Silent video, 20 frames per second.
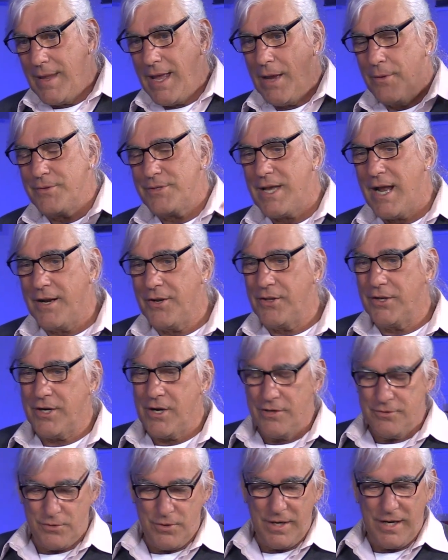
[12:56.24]
I was out of the
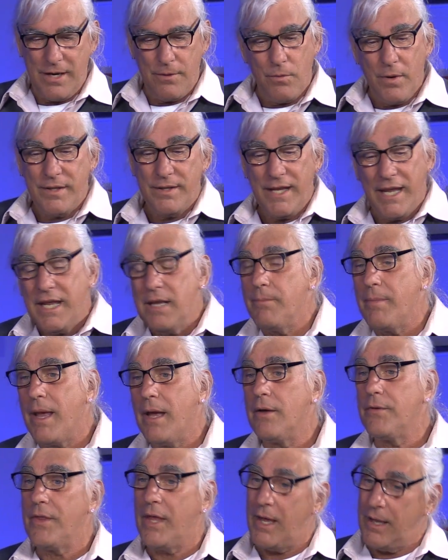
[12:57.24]
country, and I read the
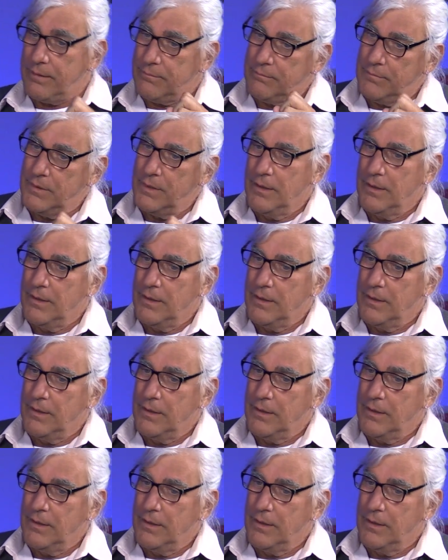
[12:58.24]
email that,